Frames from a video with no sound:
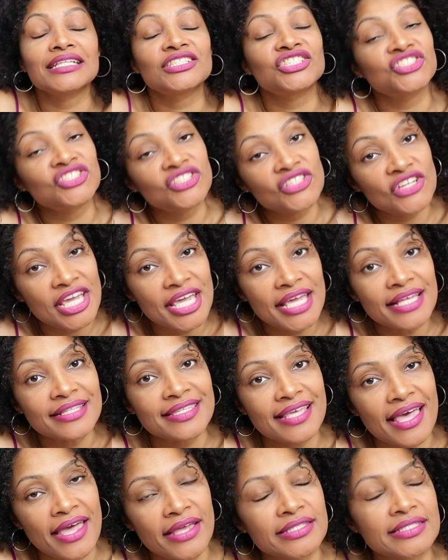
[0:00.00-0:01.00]

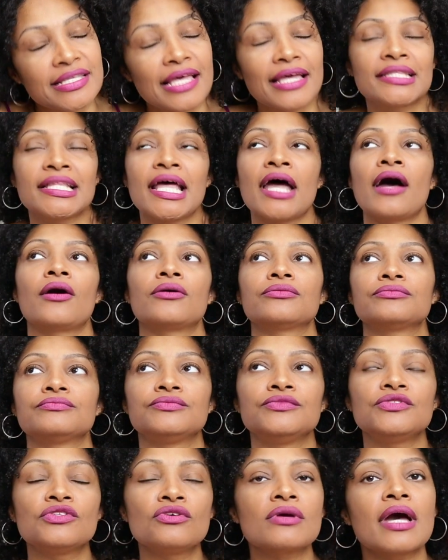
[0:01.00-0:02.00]
She takes, now
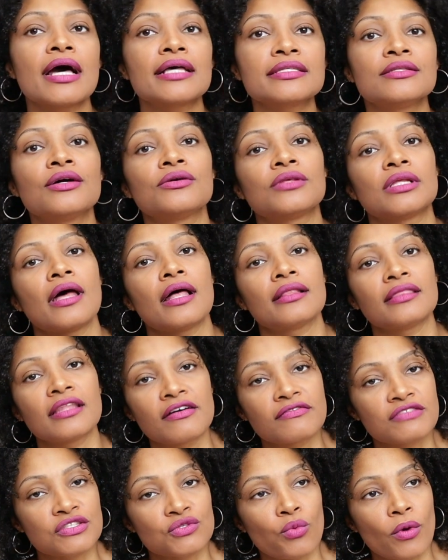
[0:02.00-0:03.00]
you guys know that I
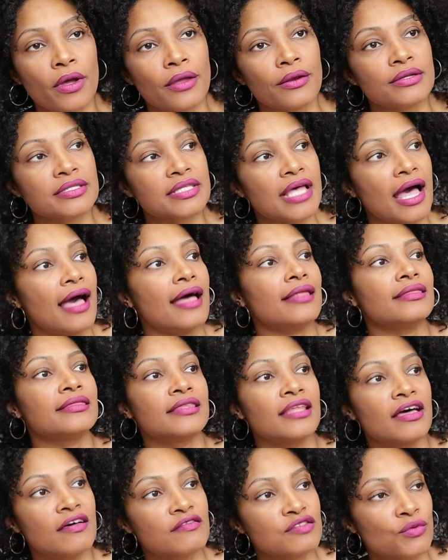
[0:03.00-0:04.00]
love sweaters. I
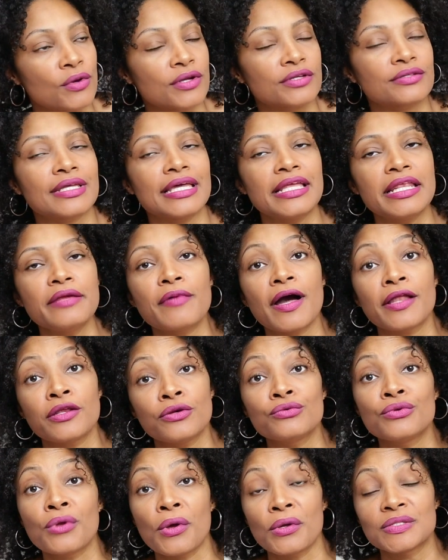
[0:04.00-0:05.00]
love sweaters.
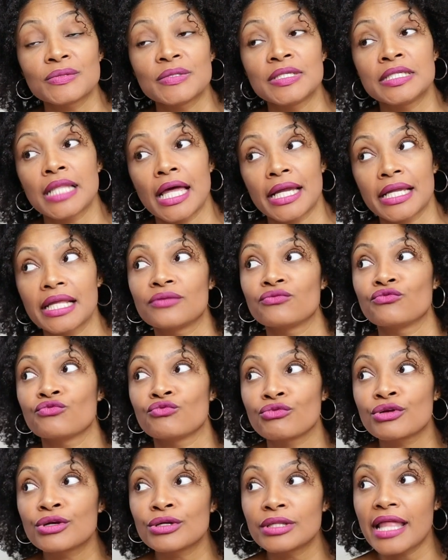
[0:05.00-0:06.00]
Anybody who knows me like
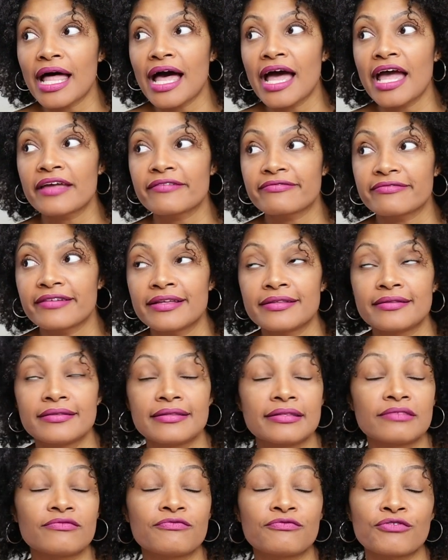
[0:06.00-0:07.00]
in real life
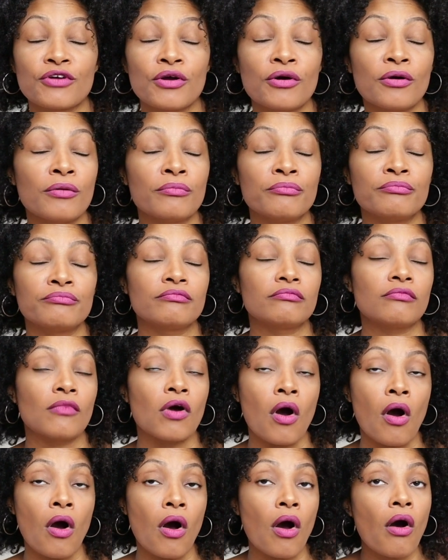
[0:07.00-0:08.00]
and from
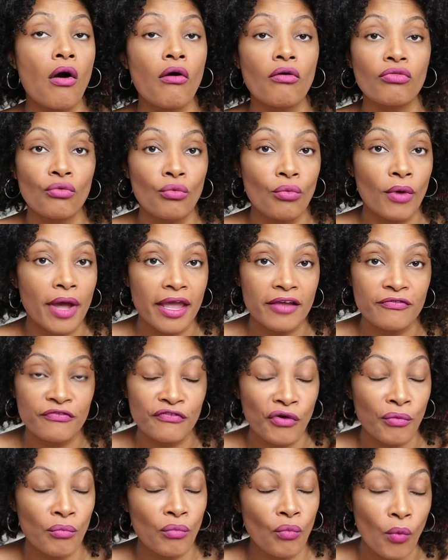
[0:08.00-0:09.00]
all the way
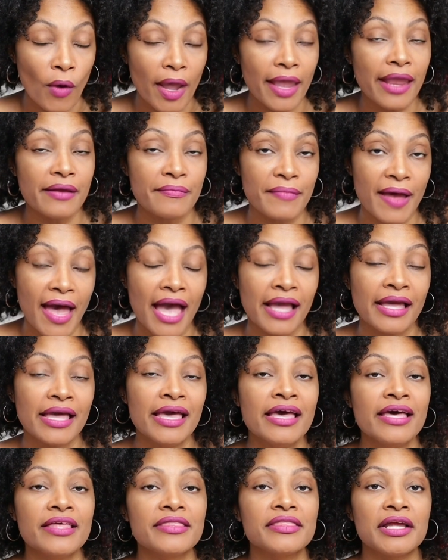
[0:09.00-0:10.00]
from way
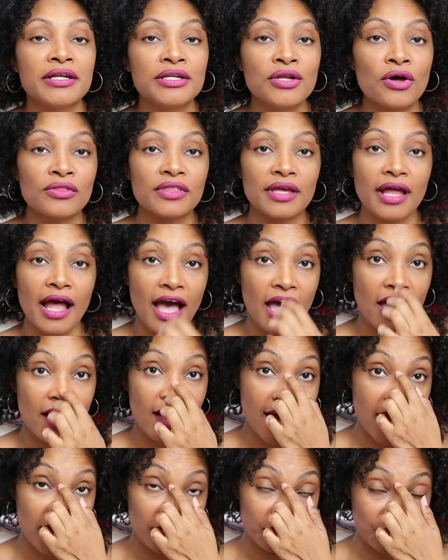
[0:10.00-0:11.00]
back, they know that
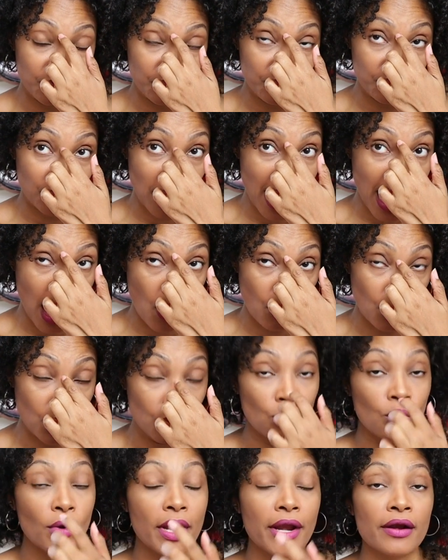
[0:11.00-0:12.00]
I have I
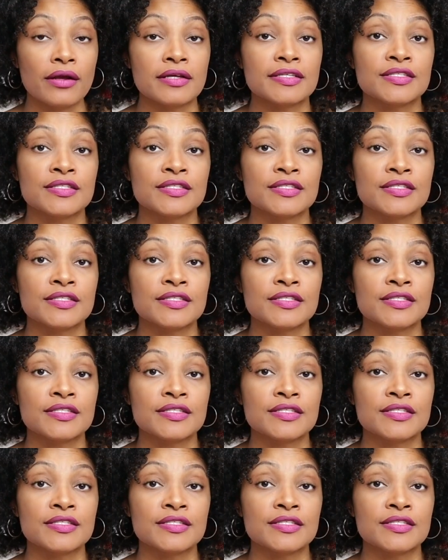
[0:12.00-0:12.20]
will wear